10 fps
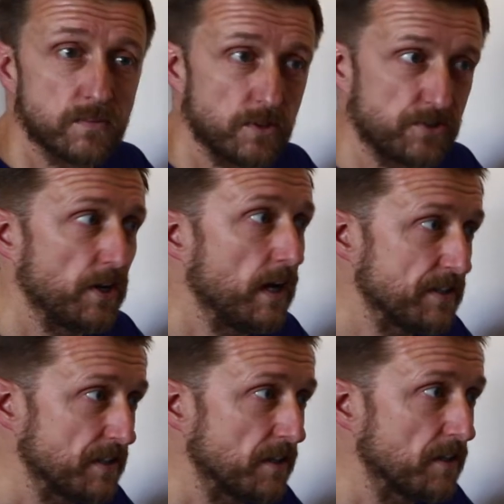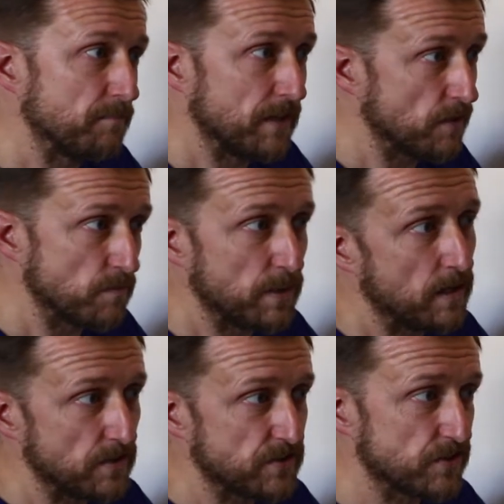I'll start adding my own
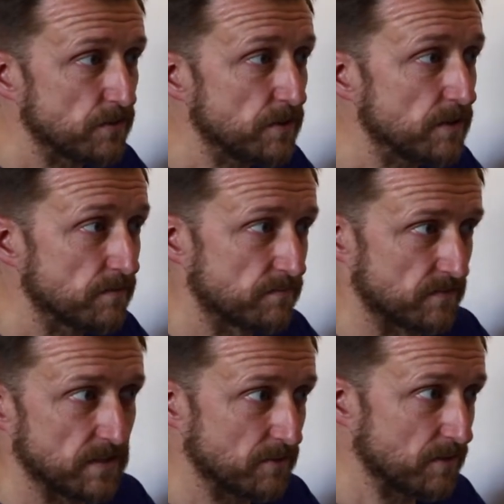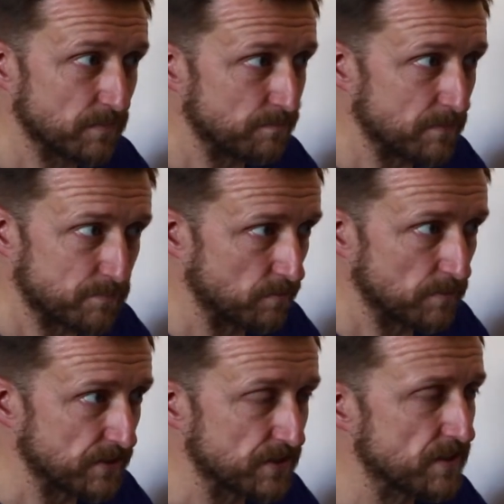parts to it. Like, I think I might probably
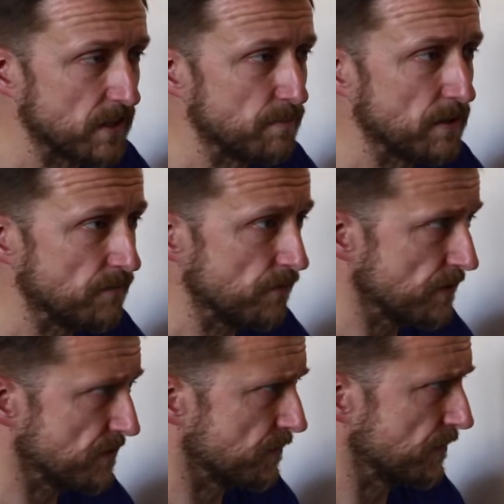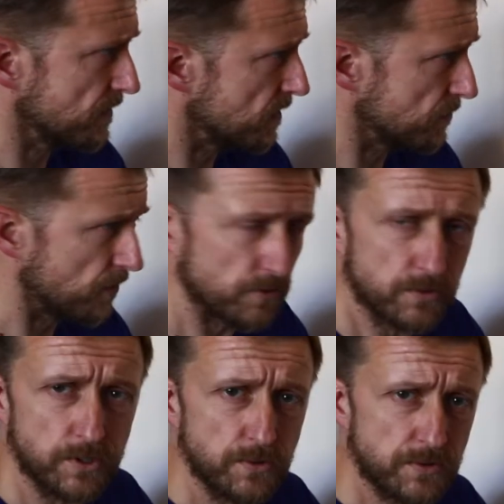make a guitar part for this. I think I'm going to do
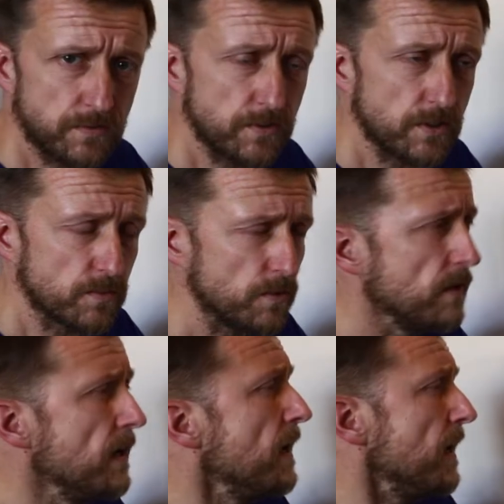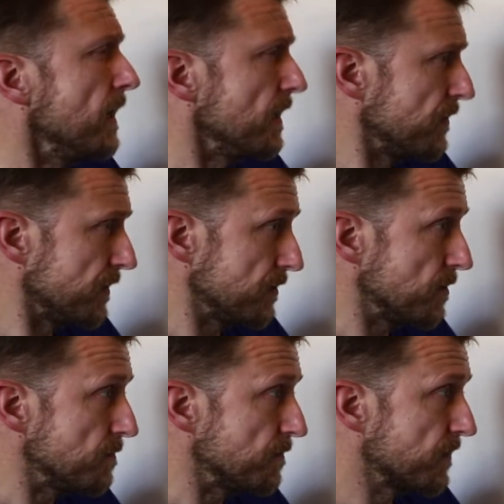acoustic for this one, and
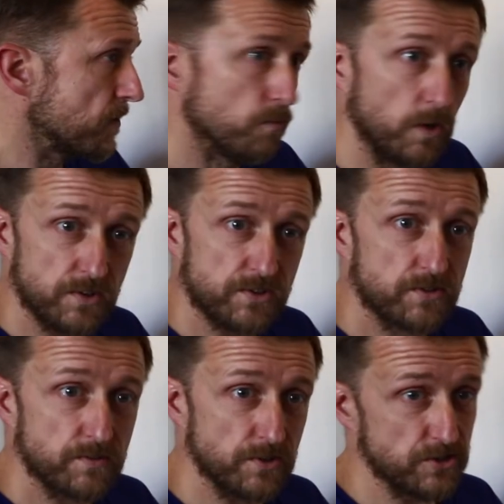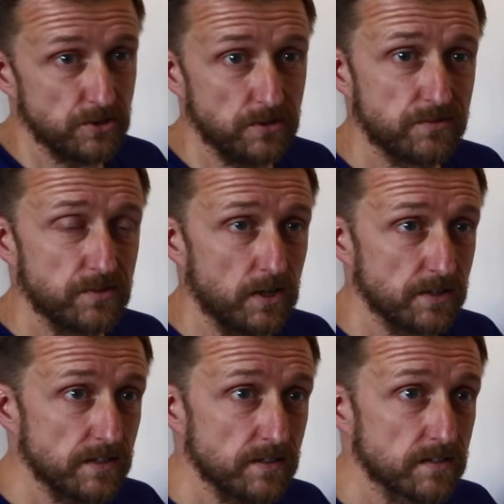then once there's enough
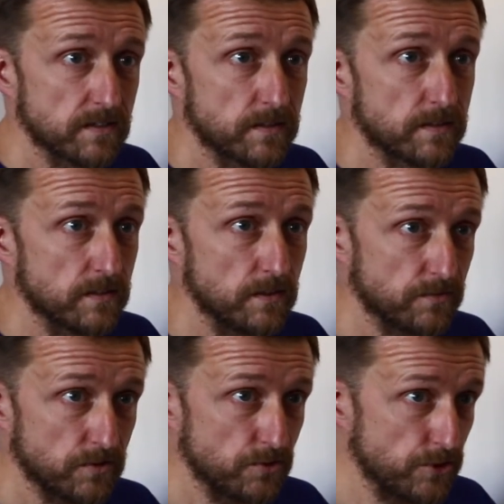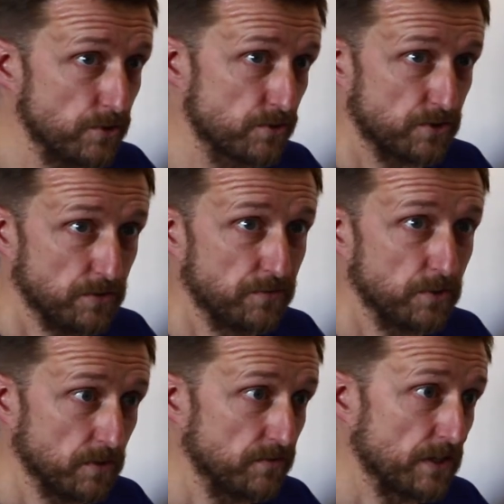on it of new stuff that will